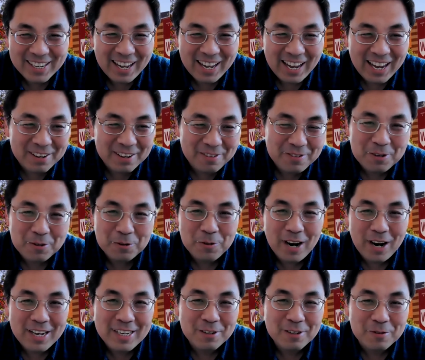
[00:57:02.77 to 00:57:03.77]
if you
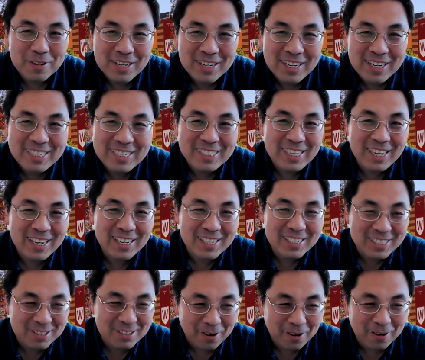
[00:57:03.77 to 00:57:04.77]
write a realistic
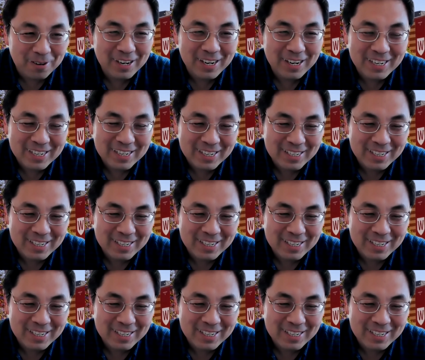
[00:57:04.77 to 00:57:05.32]
story,